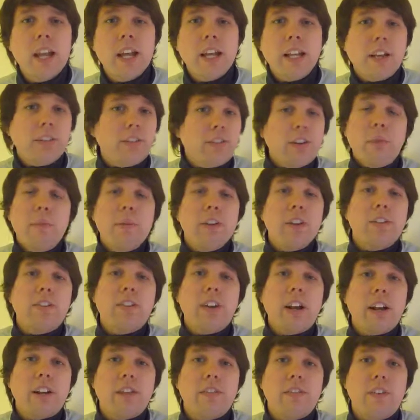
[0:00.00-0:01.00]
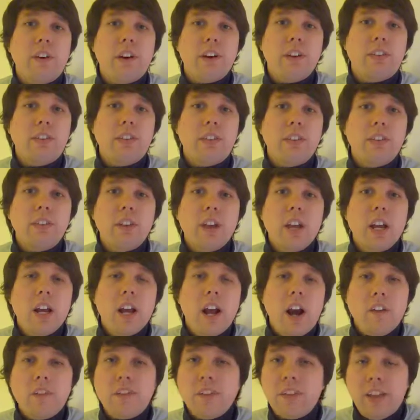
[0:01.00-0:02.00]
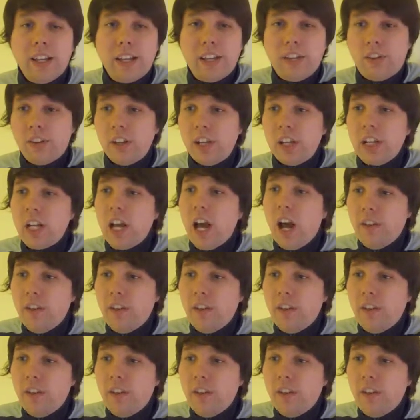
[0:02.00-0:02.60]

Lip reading: Now some of the sacrifices are for things that